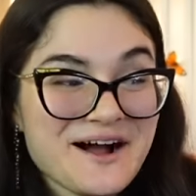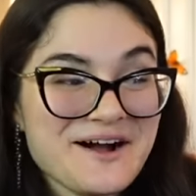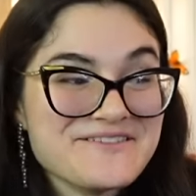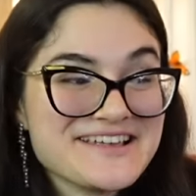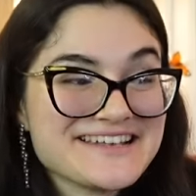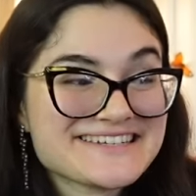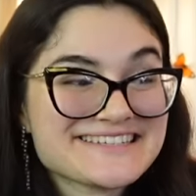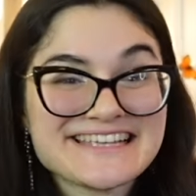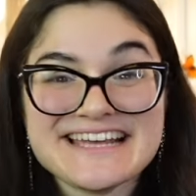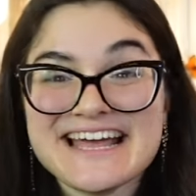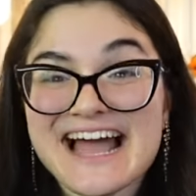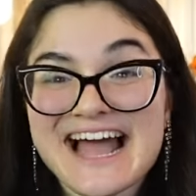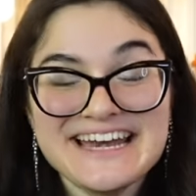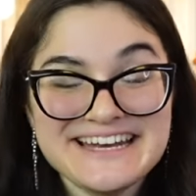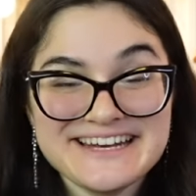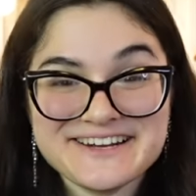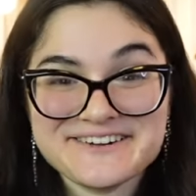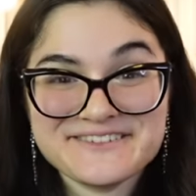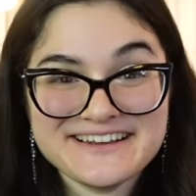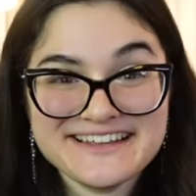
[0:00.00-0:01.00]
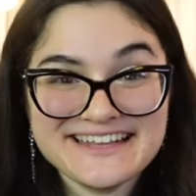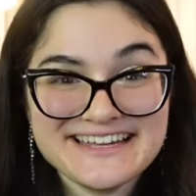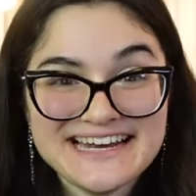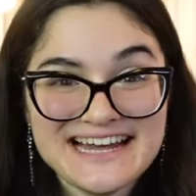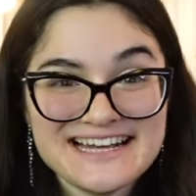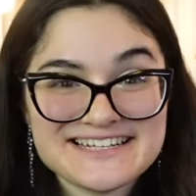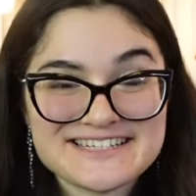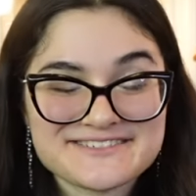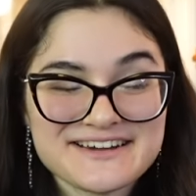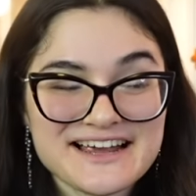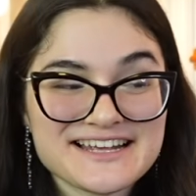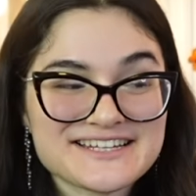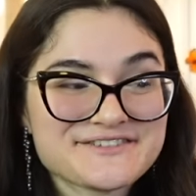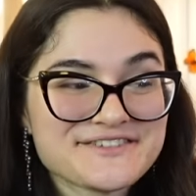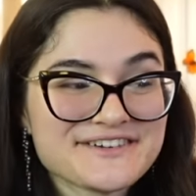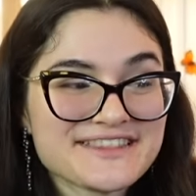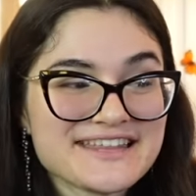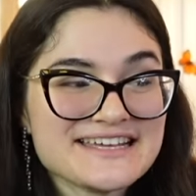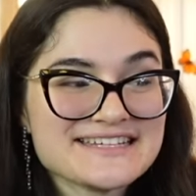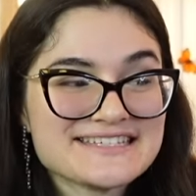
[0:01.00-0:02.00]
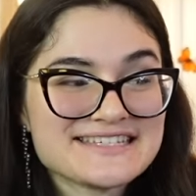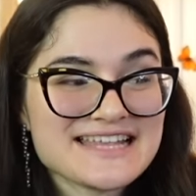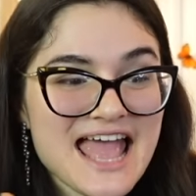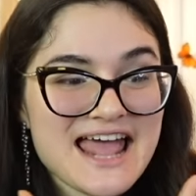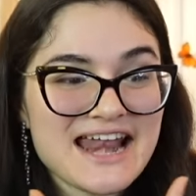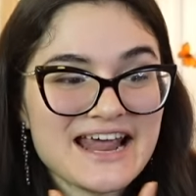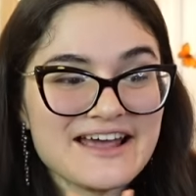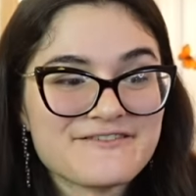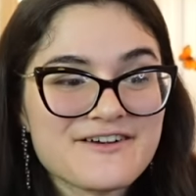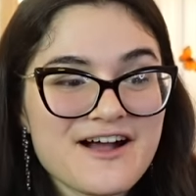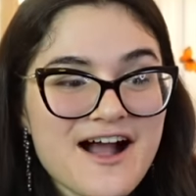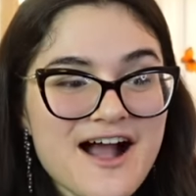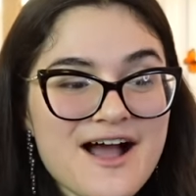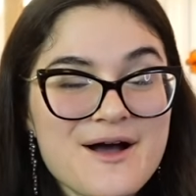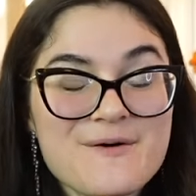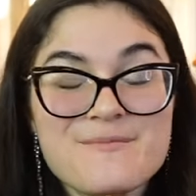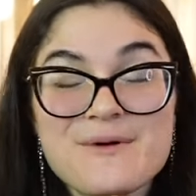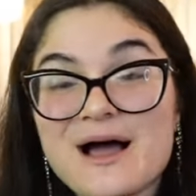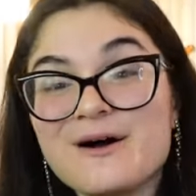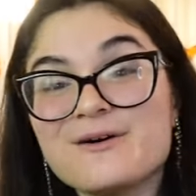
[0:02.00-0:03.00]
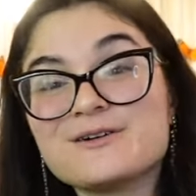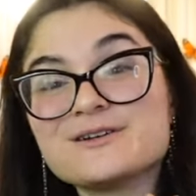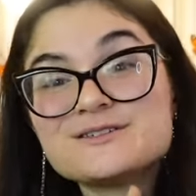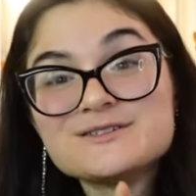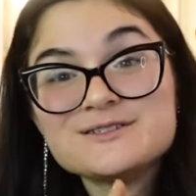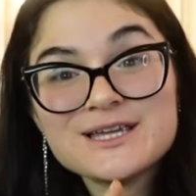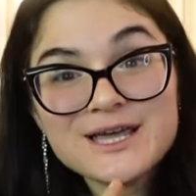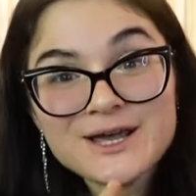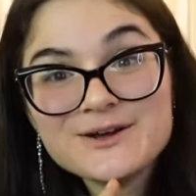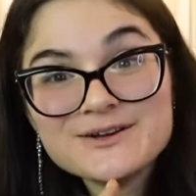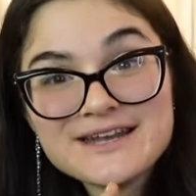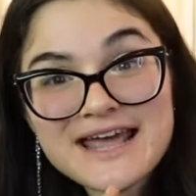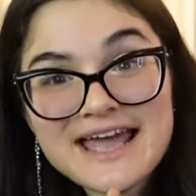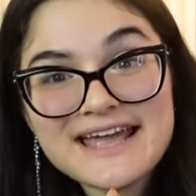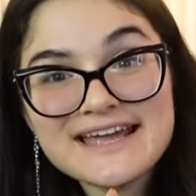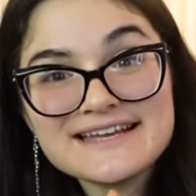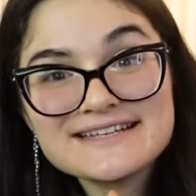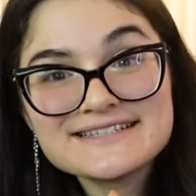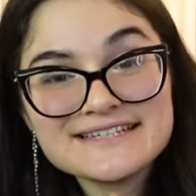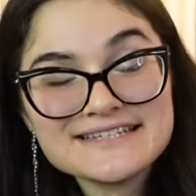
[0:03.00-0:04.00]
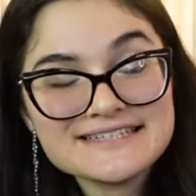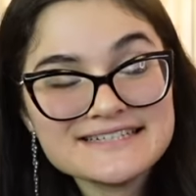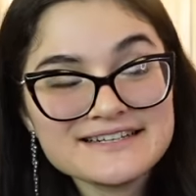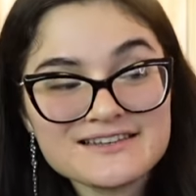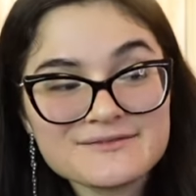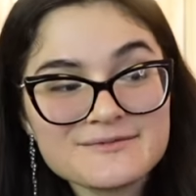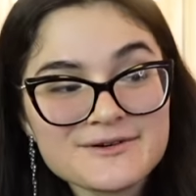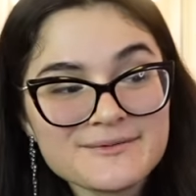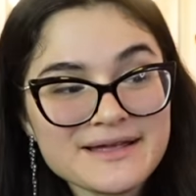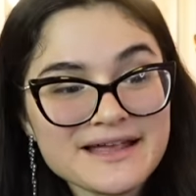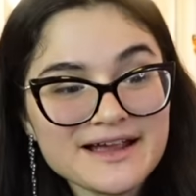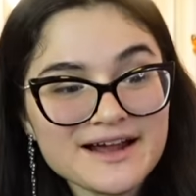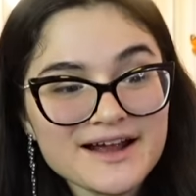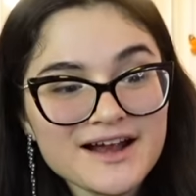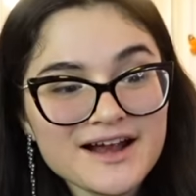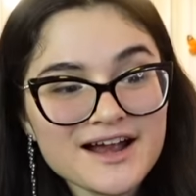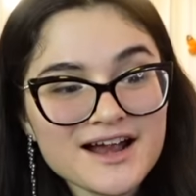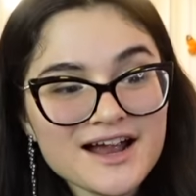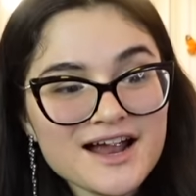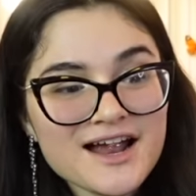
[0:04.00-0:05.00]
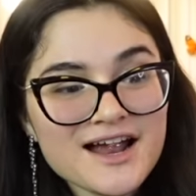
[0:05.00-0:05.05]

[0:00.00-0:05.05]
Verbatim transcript: obviously I need a really nice dress for this and I've got about two days until the premiere.